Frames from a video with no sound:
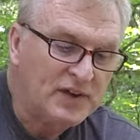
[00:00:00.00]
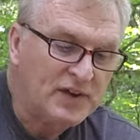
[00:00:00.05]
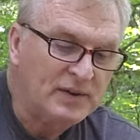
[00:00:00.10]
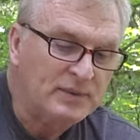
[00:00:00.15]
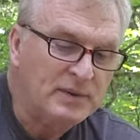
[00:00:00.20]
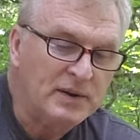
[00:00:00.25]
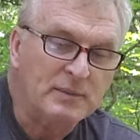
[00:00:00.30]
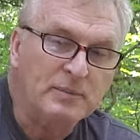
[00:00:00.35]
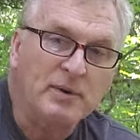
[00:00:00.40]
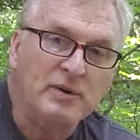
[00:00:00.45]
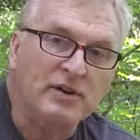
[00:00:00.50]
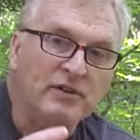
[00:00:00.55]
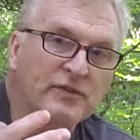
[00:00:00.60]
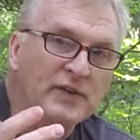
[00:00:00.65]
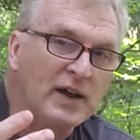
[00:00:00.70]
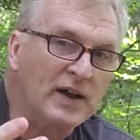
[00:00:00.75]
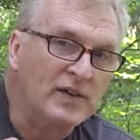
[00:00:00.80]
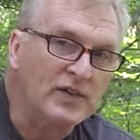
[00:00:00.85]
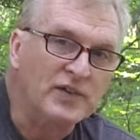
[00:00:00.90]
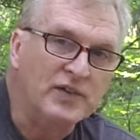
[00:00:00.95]
They probably
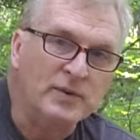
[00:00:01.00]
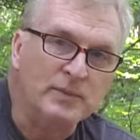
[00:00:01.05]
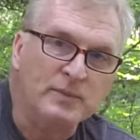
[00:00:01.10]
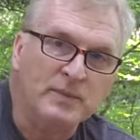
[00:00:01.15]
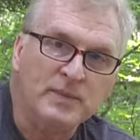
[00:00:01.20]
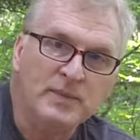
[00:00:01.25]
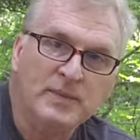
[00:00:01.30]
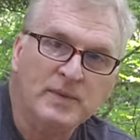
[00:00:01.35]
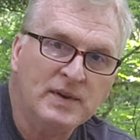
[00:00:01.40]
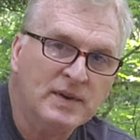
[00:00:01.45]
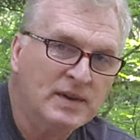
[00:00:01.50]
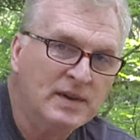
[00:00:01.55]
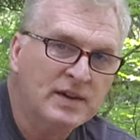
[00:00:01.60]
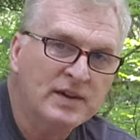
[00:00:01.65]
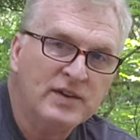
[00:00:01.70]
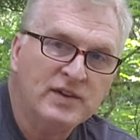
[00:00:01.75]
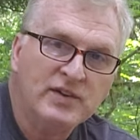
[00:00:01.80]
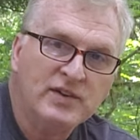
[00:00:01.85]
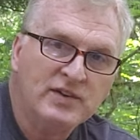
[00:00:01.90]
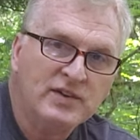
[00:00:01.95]
found some
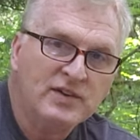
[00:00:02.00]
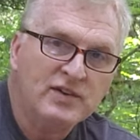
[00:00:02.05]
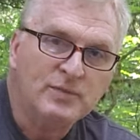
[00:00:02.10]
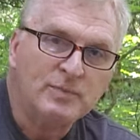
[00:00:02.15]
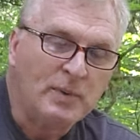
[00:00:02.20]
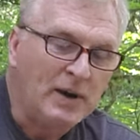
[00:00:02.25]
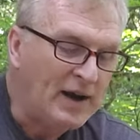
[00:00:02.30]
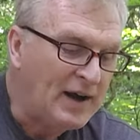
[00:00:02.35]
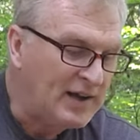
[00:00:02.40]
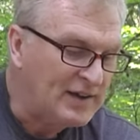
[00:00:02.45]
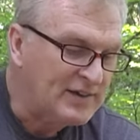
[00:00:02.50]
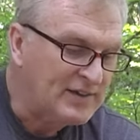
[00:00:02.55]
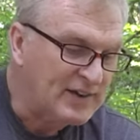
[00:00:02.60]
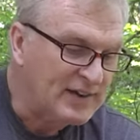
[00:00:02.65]
spots,